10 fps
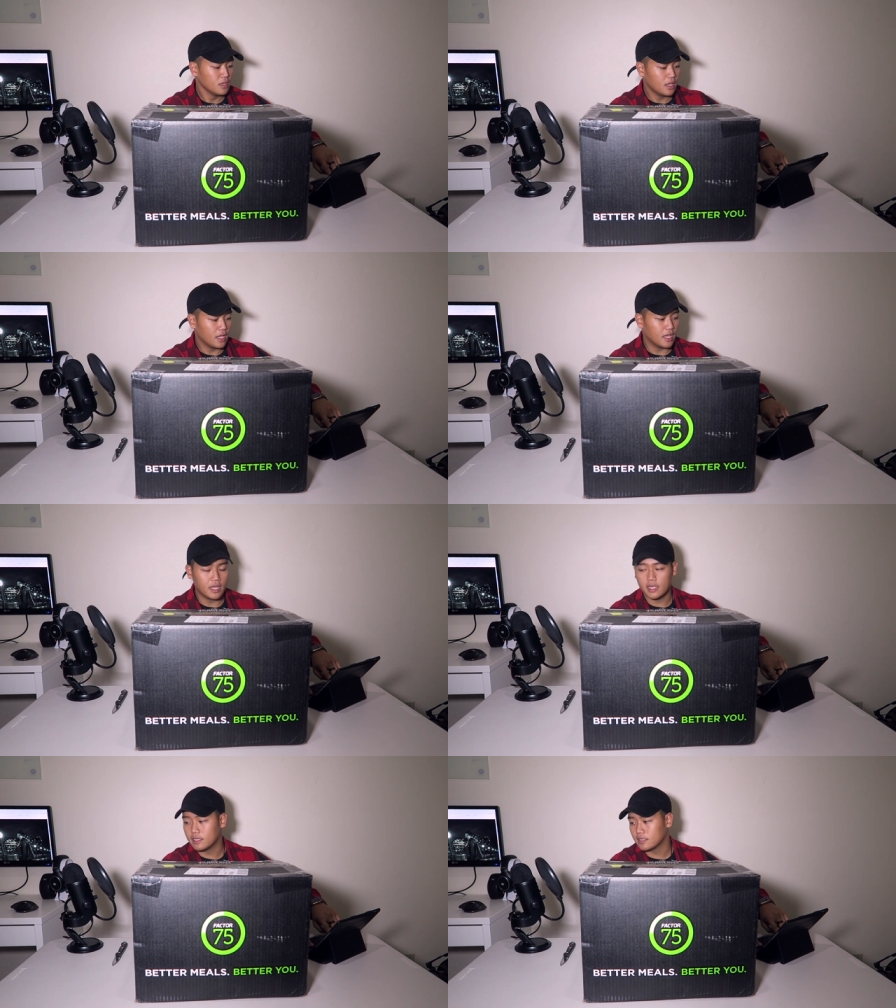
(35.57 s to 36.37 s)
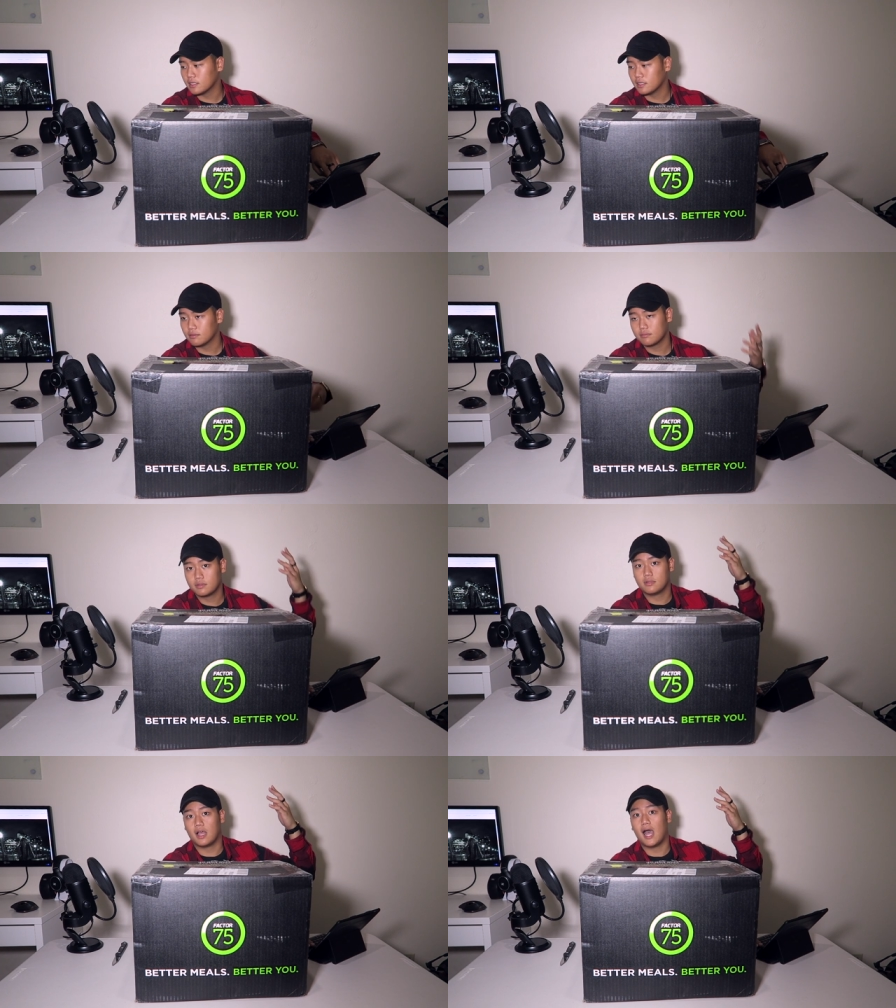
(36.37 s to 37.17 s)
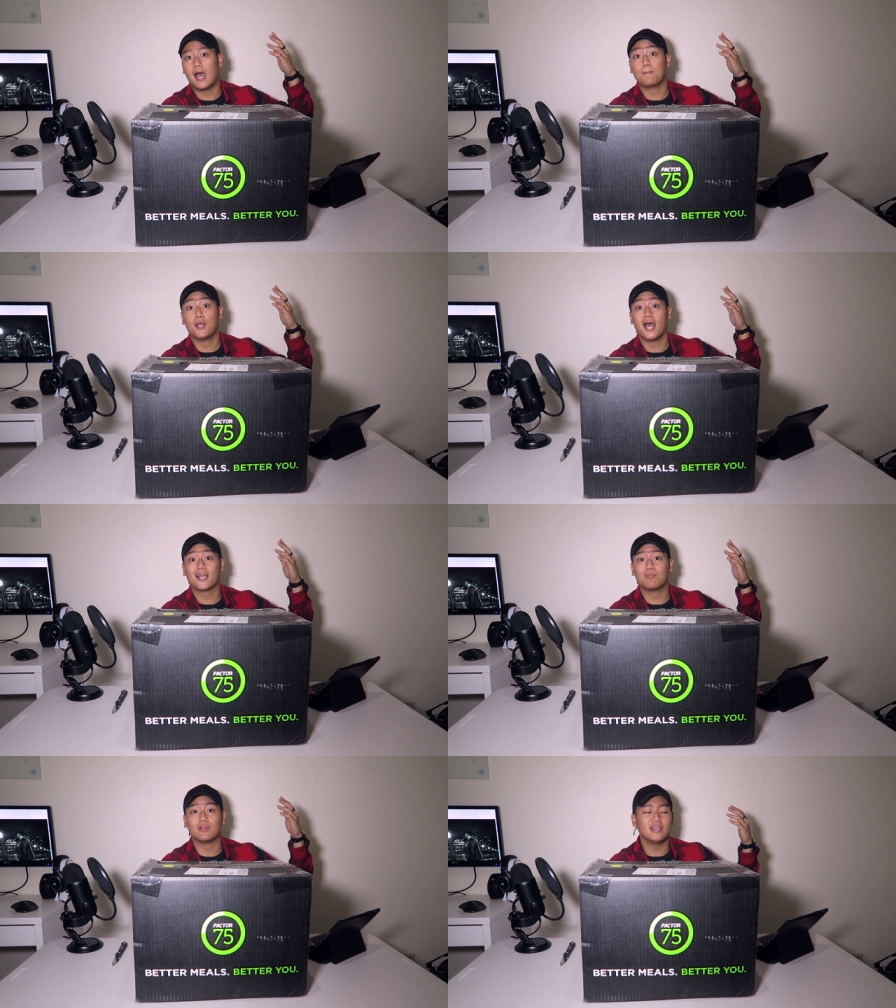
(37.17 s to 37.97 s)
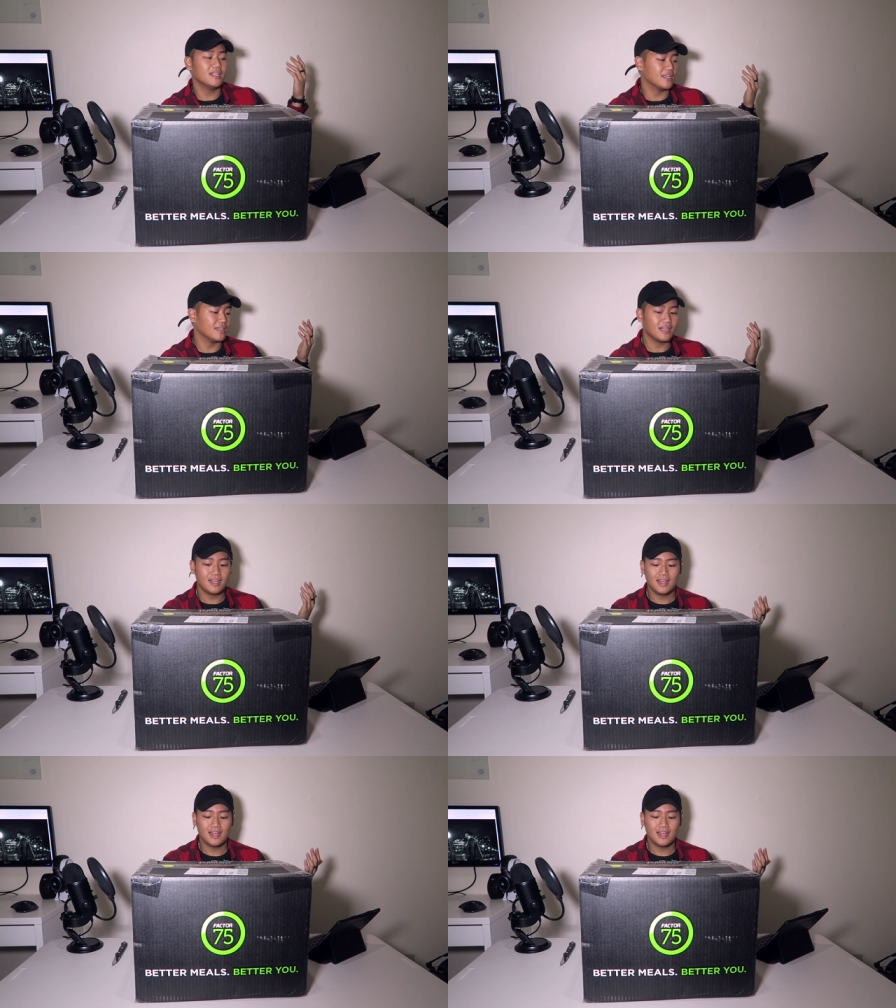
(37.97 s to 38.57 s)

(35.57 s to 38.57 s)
And I'm not complaining.